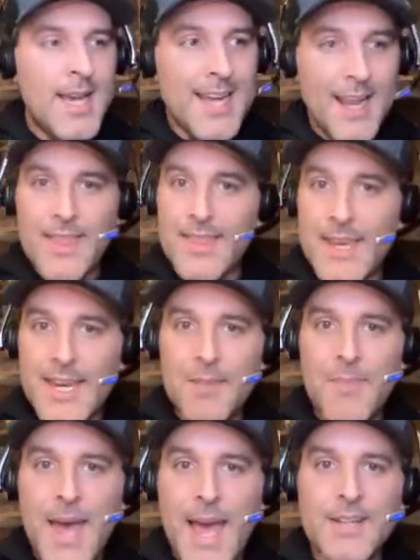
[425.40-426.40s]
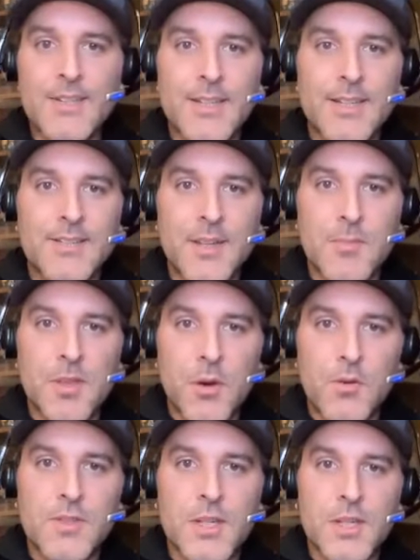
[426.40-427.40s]
kind of thinking back to some of
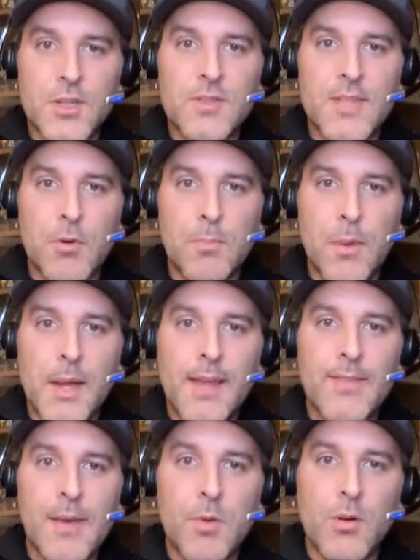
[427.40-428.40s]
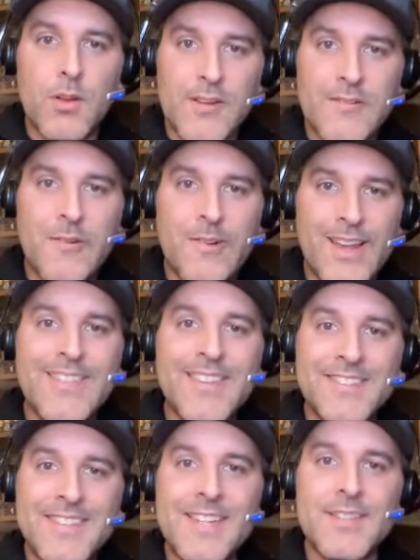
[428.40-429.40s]
those issues that were plaguing them earlier in the
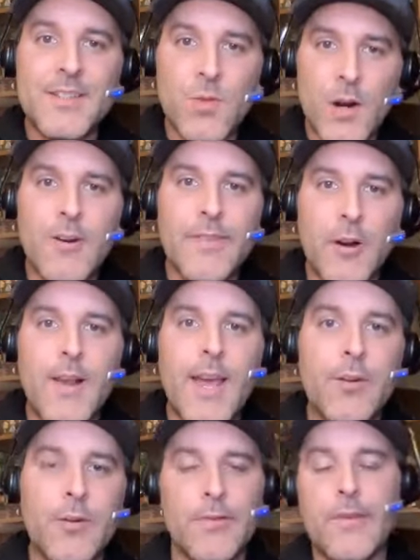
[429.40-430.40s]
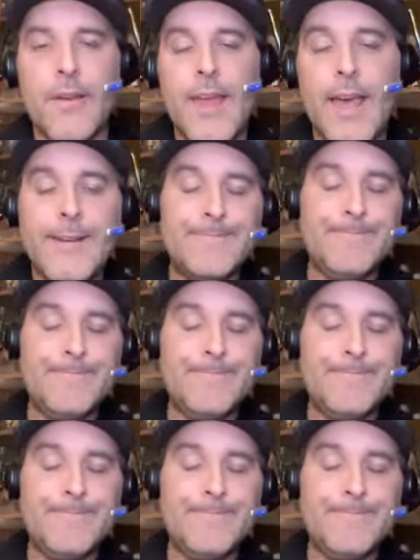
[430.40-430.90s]
season, rearing their head on Sunday.